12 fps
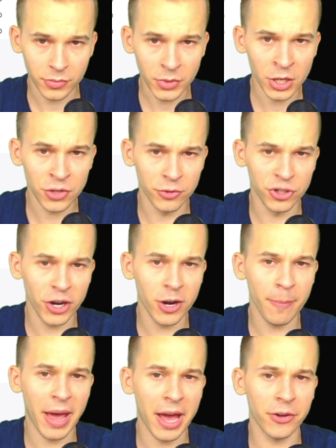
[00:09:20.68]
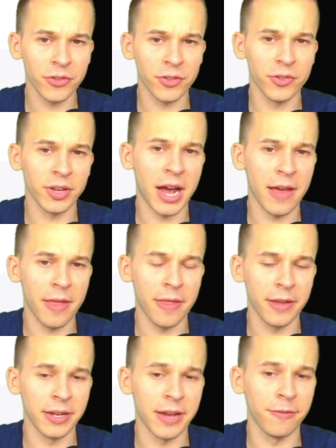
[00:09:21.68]
So Jarrett Patterson's a guy that I
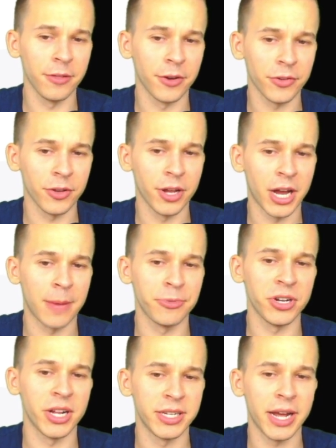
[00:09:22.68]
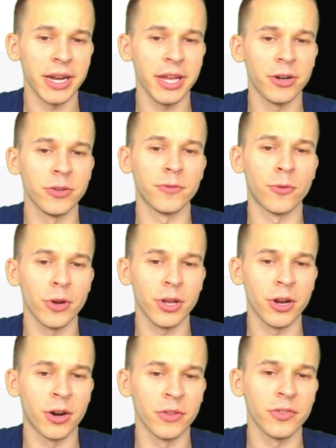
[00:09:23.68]
think definitely looks like a good option. Had 10 carries for 40
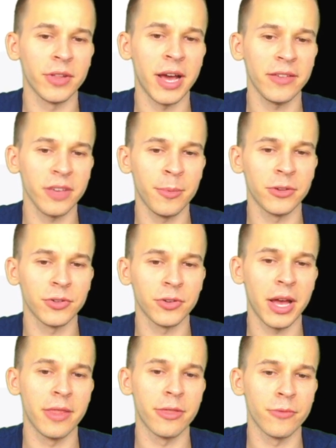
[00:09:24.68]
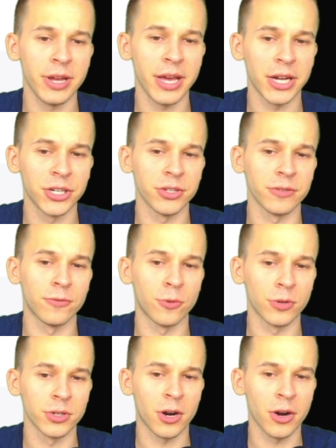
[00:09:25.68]
yards. Last game also had 3 catches on
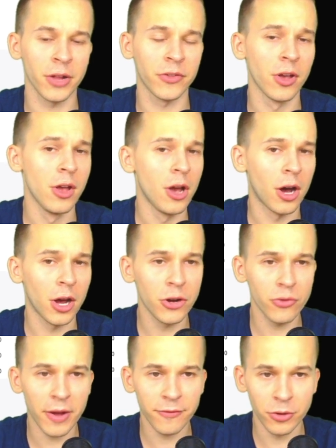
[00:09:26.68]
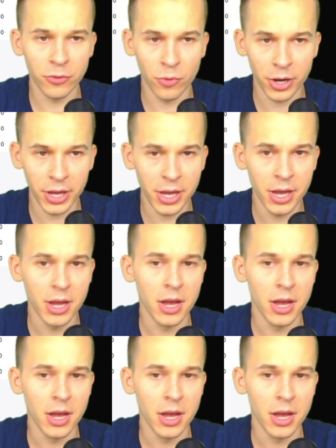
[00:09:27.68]
4 targets. Undrafted rookie.